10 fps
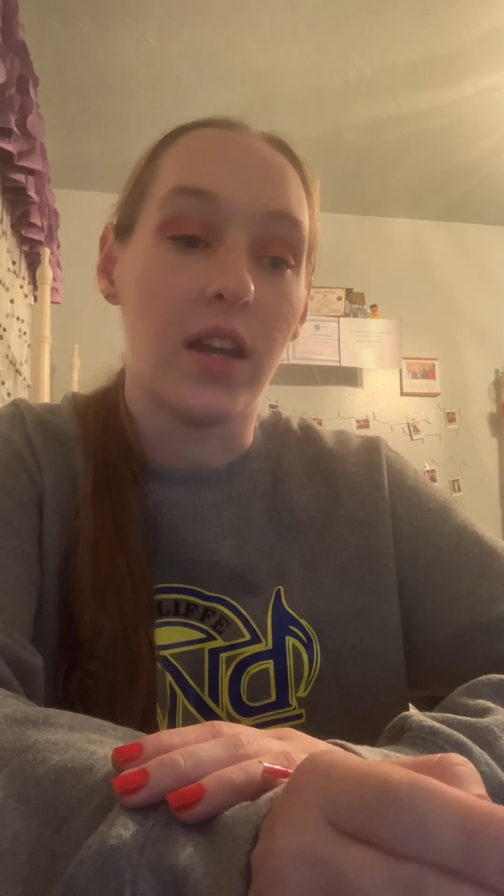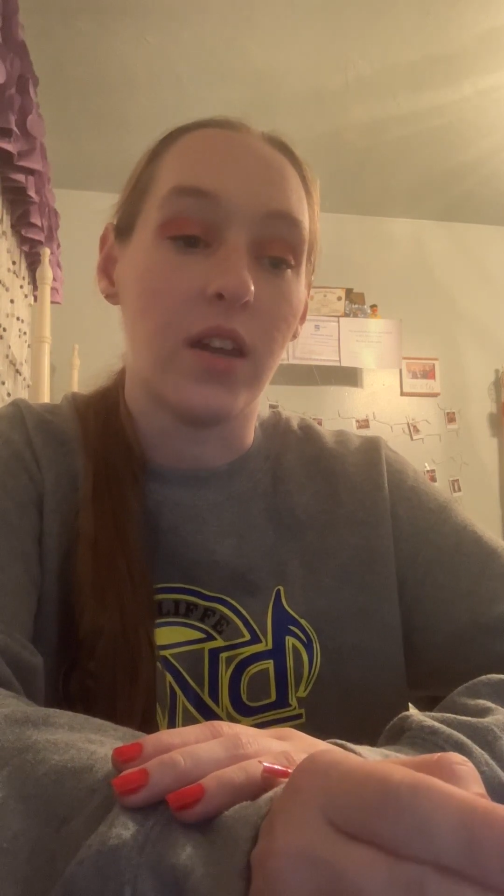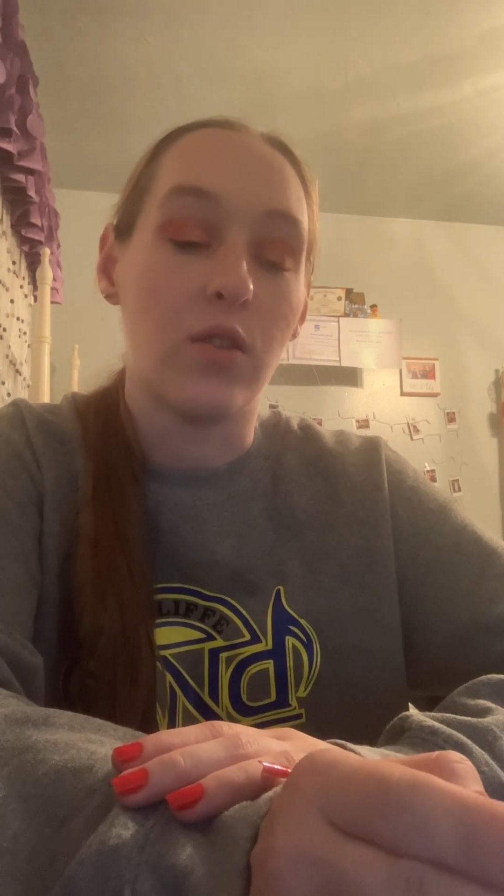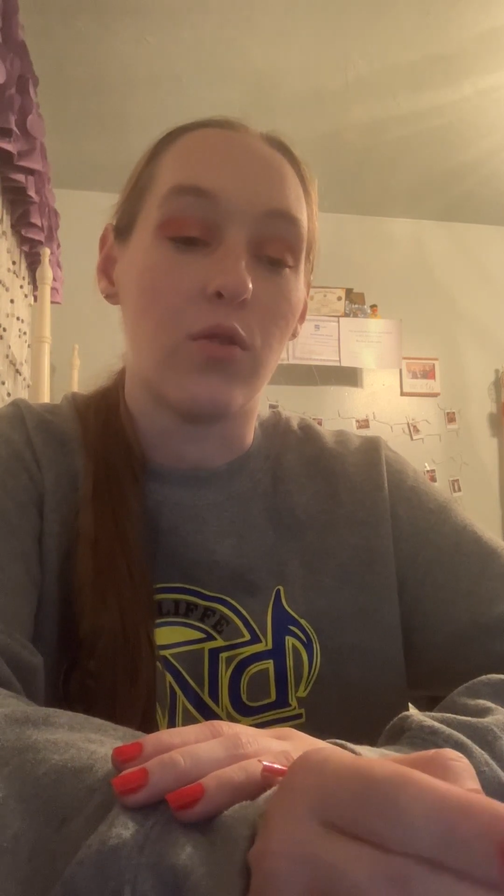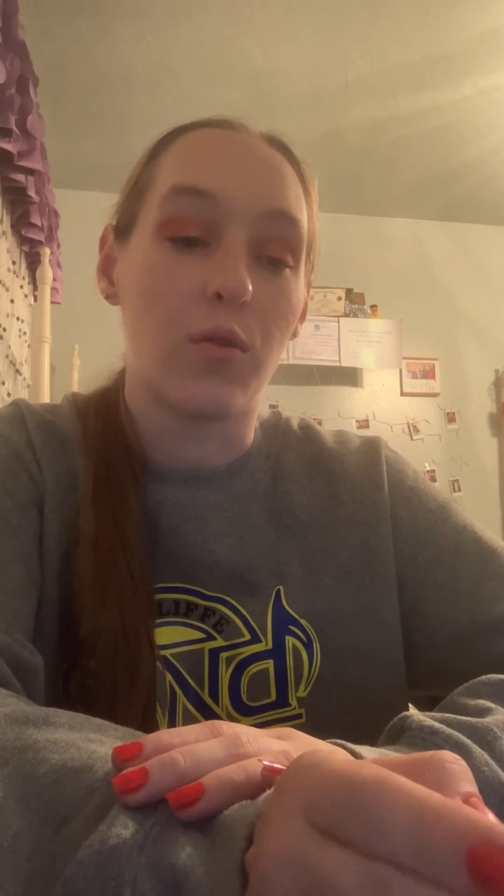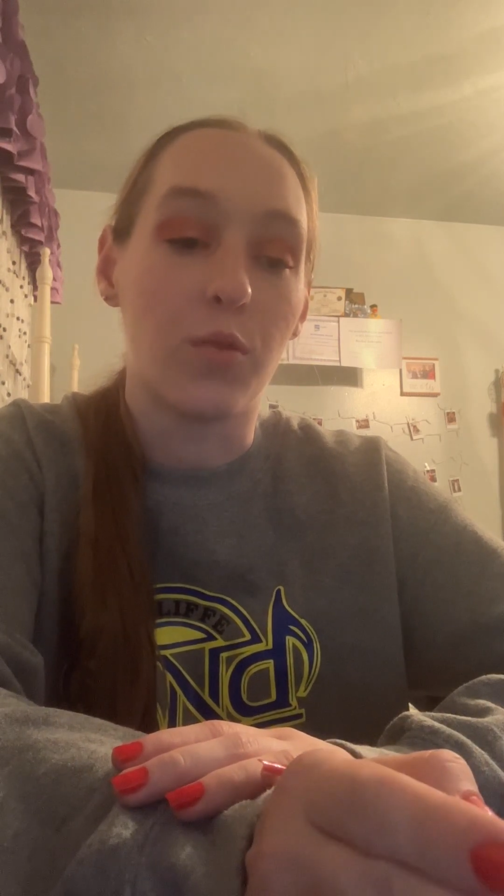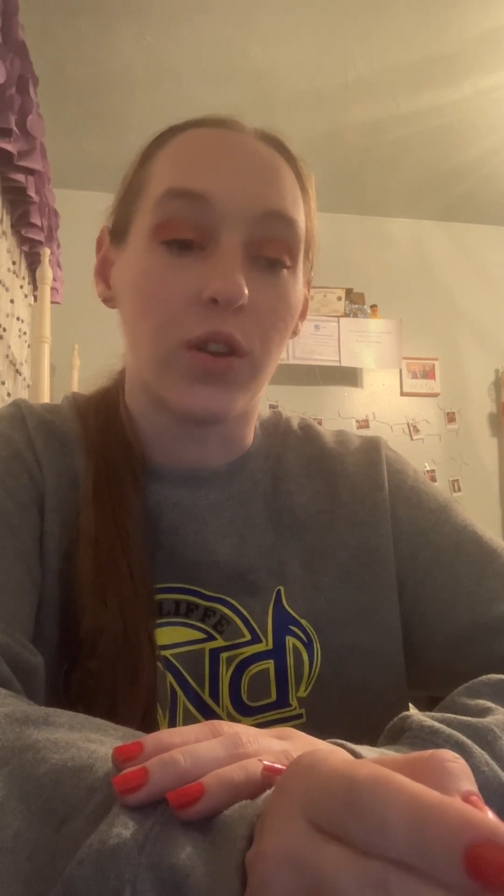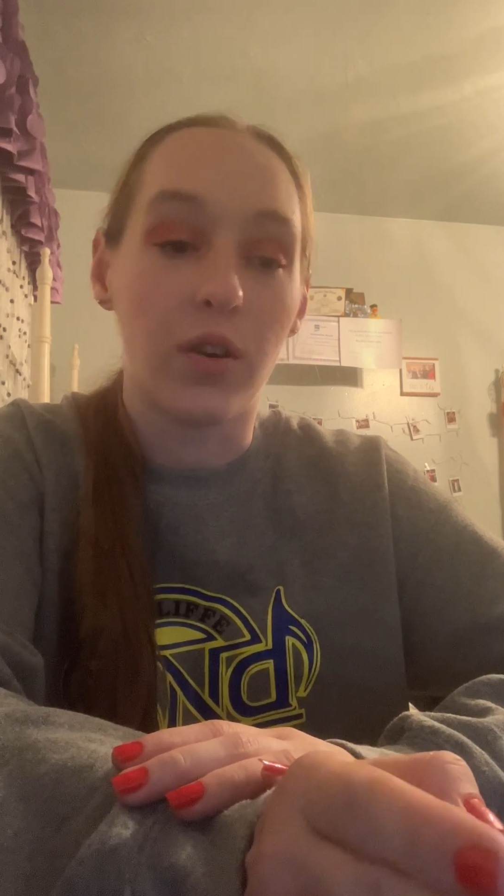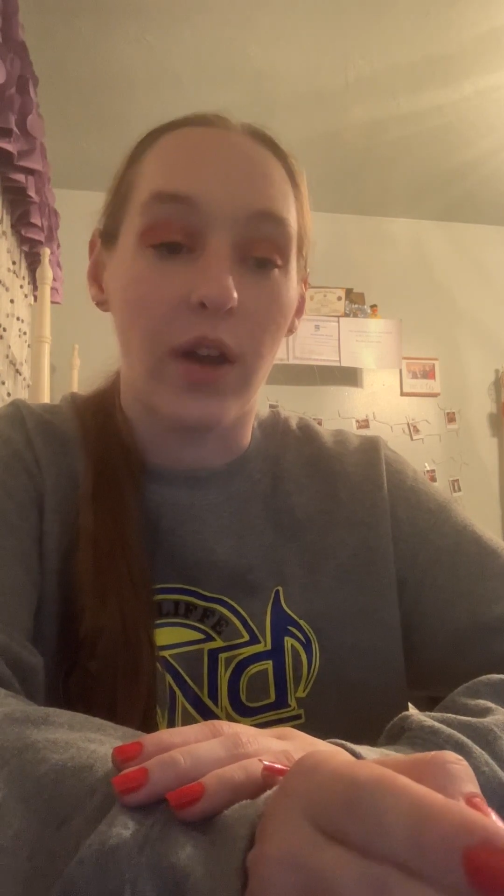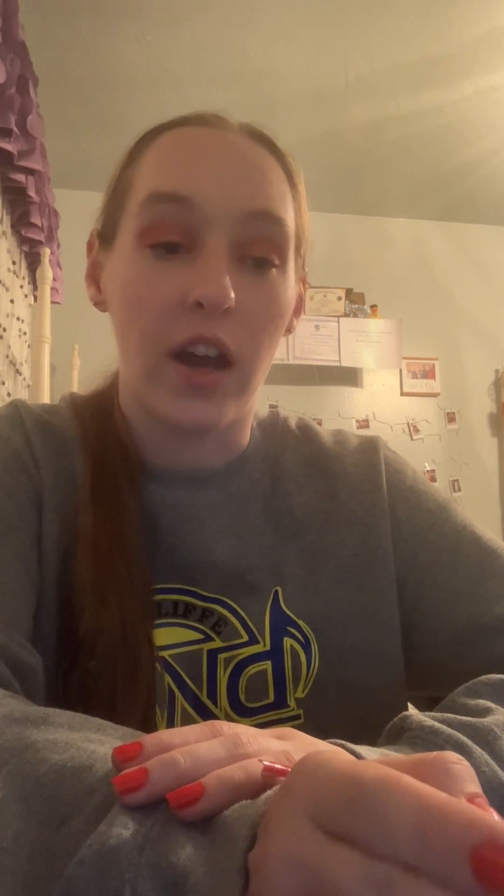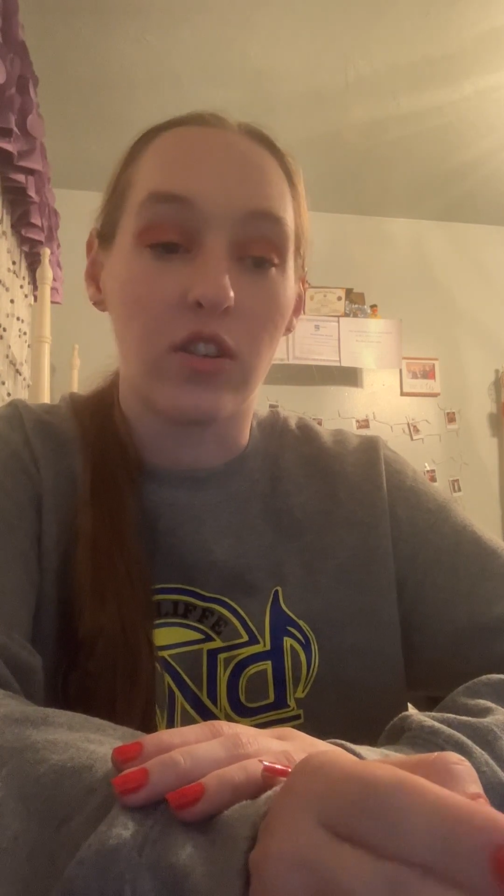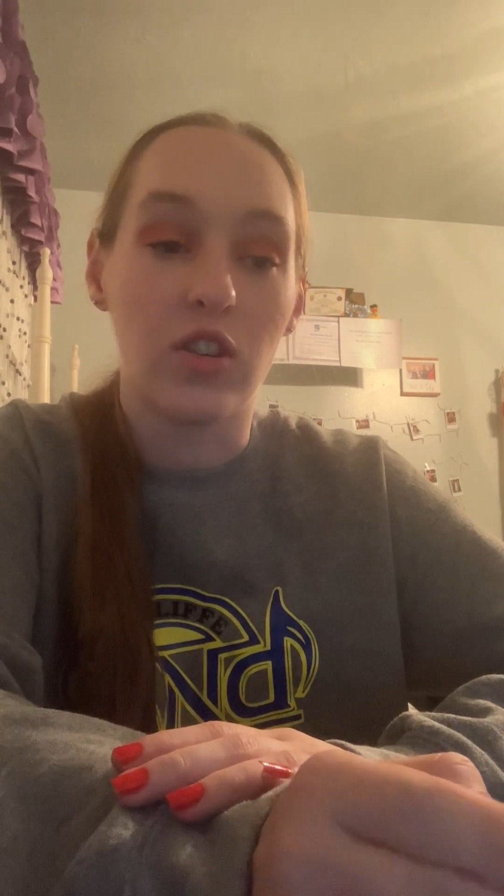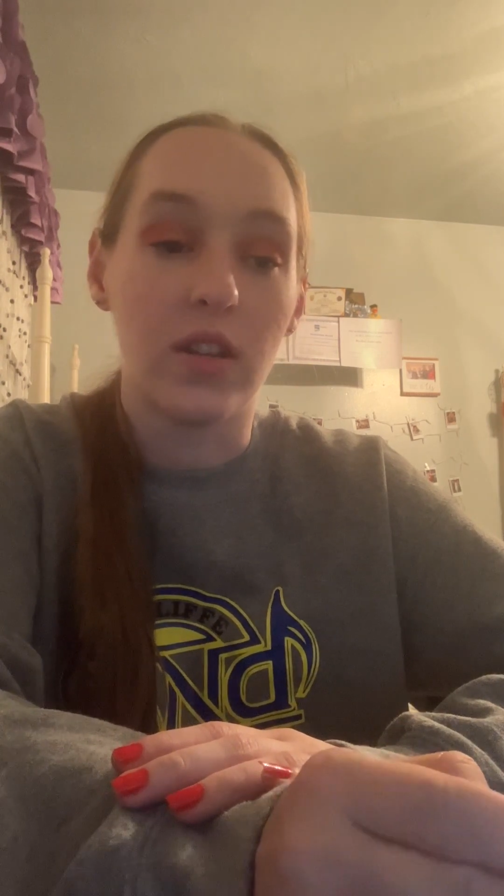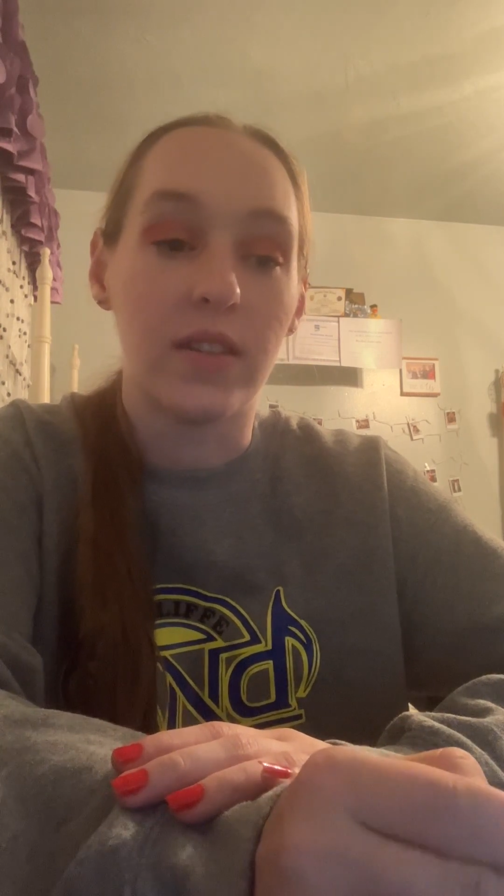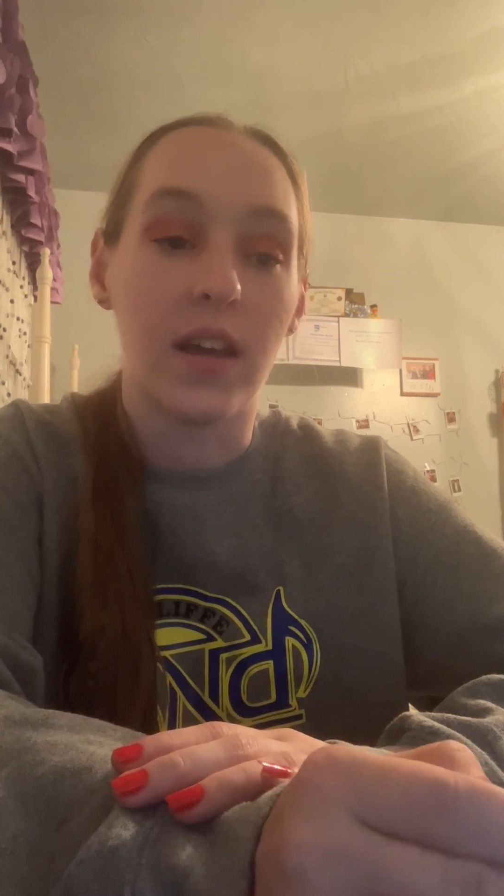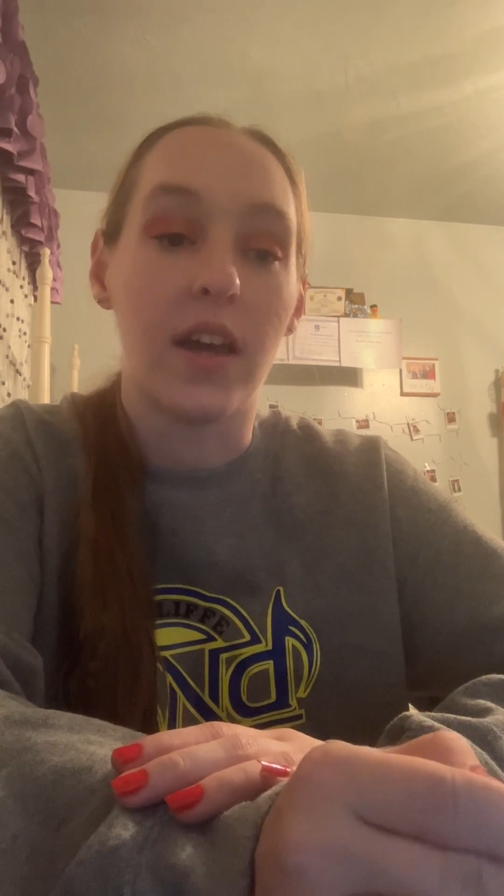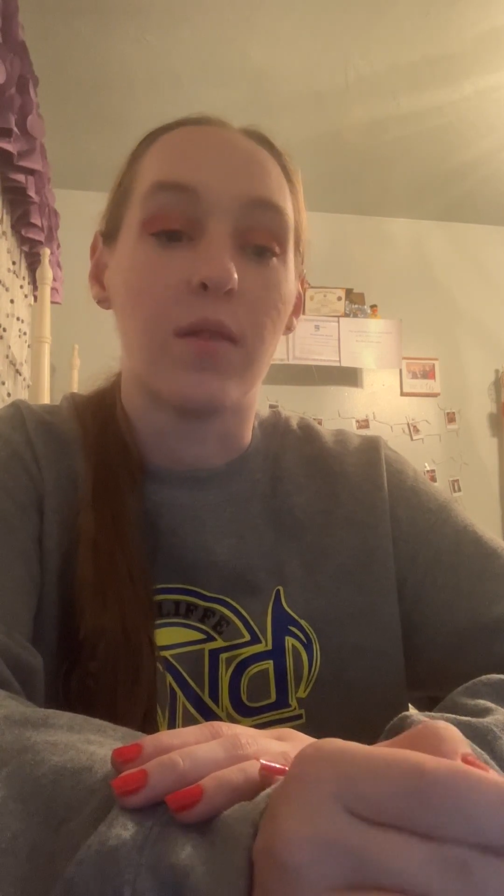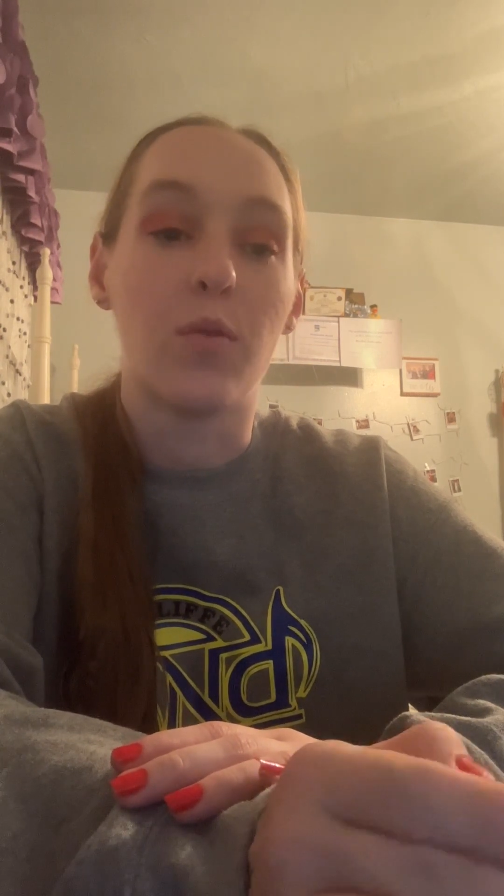in normal interactions, I am